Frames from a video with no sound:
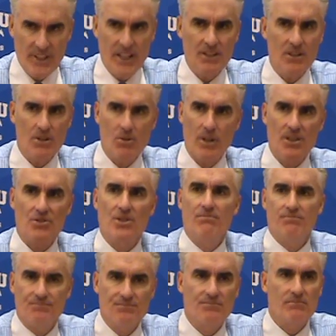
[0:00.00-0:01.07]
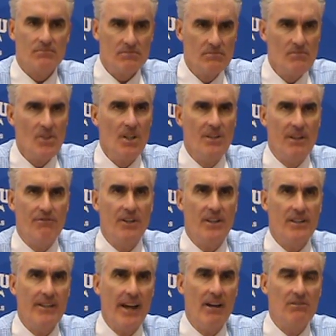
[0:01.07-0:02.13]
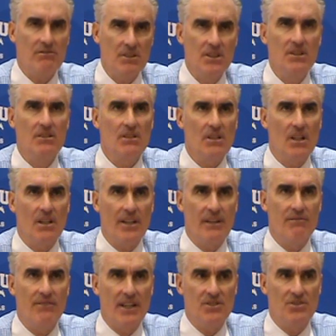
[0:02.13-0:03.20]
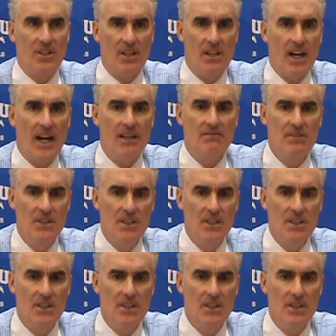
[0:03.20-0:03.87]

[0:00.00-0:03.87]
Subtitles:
Yeah, no question. They're very down. They invested a lot.